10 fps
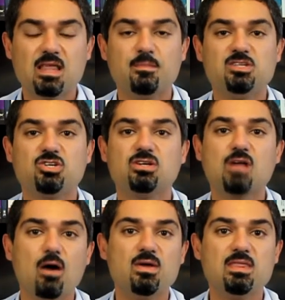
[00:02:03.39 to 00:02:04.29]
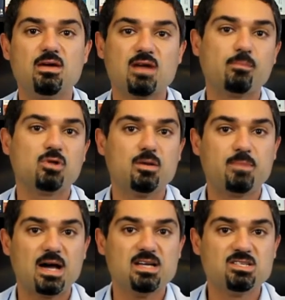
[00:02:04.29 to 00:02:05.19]
That means you can go in there and upload
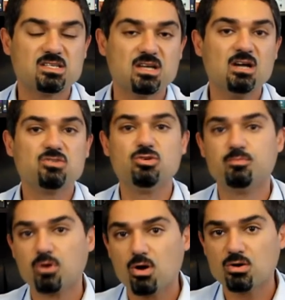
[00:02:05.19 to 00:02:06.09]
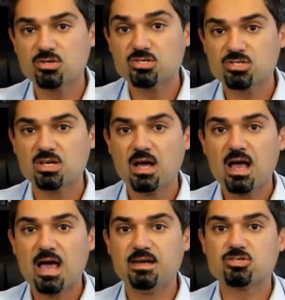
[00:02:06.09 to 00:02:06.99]
pages, do blogs,
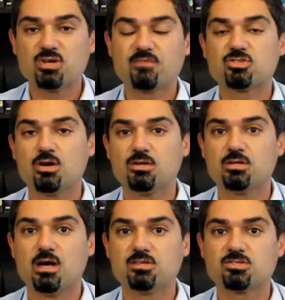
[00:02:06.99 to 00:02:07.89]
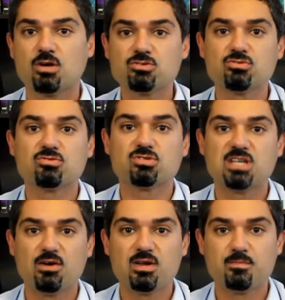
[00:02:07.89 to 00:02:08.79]
and it should have social
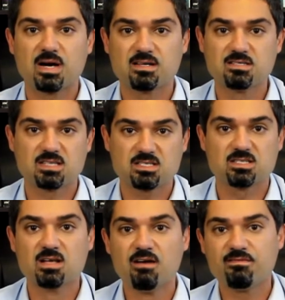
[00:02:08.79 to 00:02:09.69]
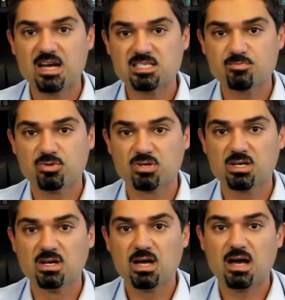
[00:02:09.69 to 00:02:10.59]
sharing buttons such as Facebook,
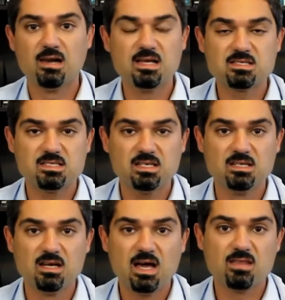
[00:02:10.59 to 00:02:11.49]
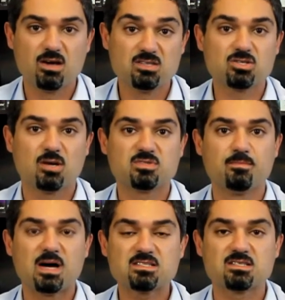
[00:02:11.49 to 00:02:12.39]
LinkedIn, and those types
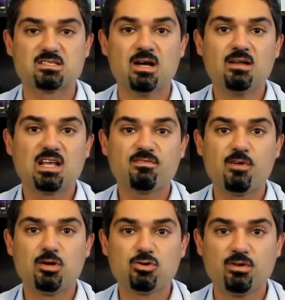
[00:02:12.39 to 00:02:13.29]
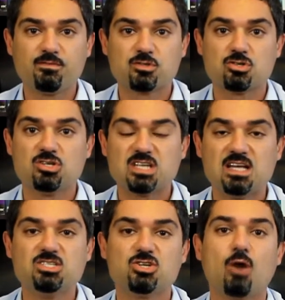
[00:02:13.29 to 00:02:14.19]
of buttons. That's very good for search
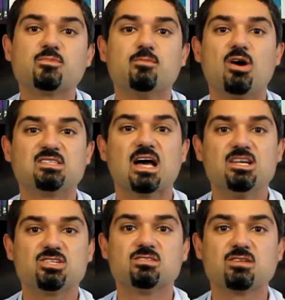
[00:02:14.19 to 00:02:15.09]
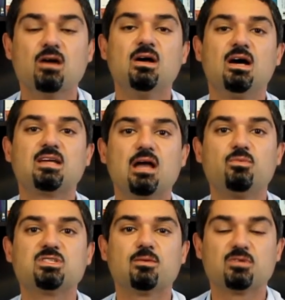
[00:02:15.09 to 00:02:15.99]
engine optimization. So again,
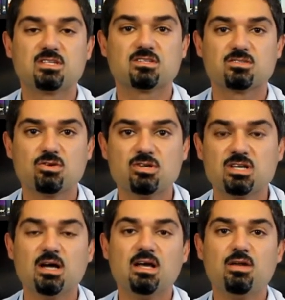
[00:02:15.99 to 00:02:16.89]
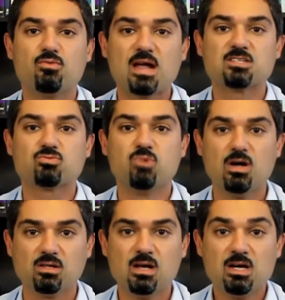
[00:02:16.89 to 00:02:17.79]
when someone does a search, it ranks
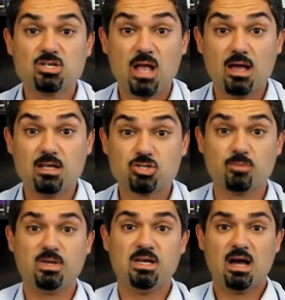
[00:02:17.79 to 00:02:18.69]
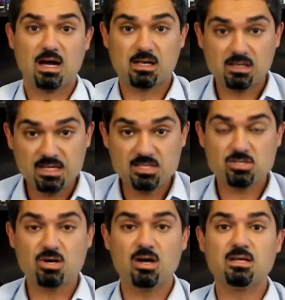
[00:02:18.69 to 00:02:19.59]
well. It should be a clean
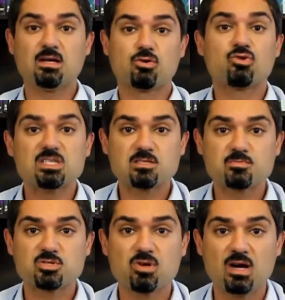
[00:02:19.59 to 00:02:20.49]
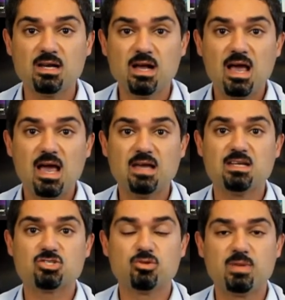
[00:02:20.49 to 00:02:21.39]
site, crisp site, and
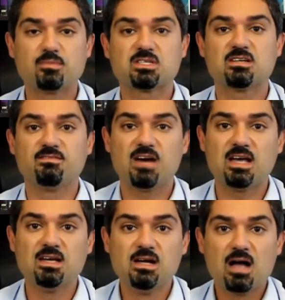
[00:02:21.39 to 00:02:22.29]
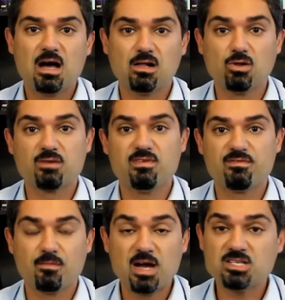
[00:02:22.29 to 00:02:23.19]
it should be able to convey a lot of
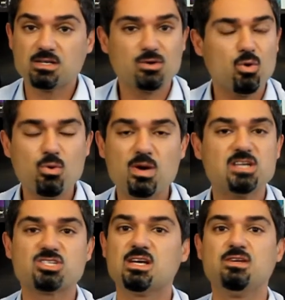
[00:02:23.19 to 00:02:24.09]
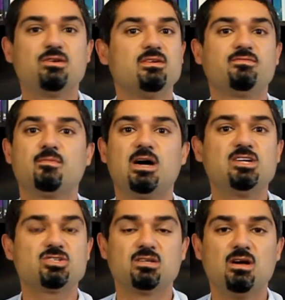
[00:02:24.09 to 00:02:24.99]
information. Always share your
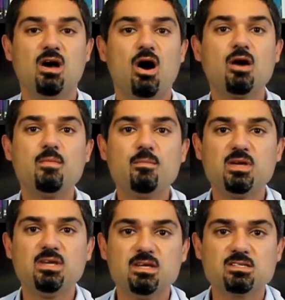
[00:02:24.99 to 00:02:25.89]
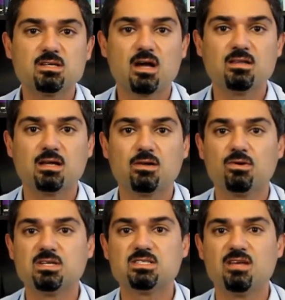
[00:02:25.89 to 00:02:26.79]
information. I remember years ago that
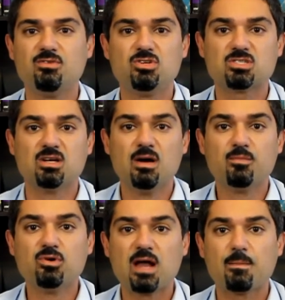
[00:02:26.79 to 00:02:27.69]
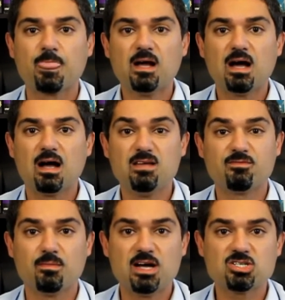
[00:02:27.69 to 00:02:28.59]
lawyers never used to put up
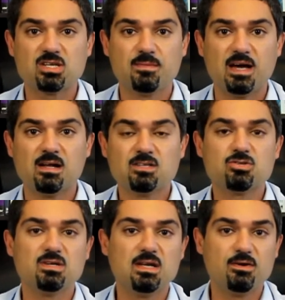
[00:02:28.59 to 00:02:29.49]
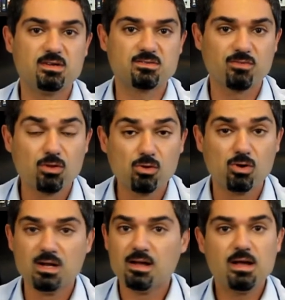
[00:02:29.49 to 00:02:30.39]
information about certain areas of the law.